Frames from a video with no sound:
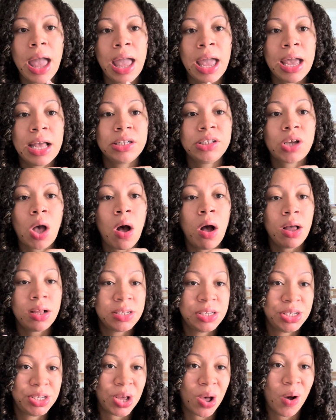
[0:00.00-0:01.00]
And
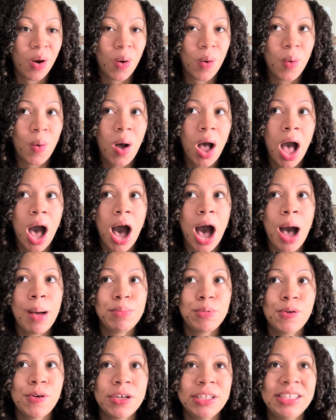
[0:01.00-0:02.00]
also,
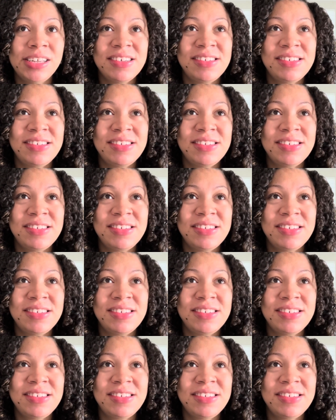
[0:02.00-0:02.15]
I'm going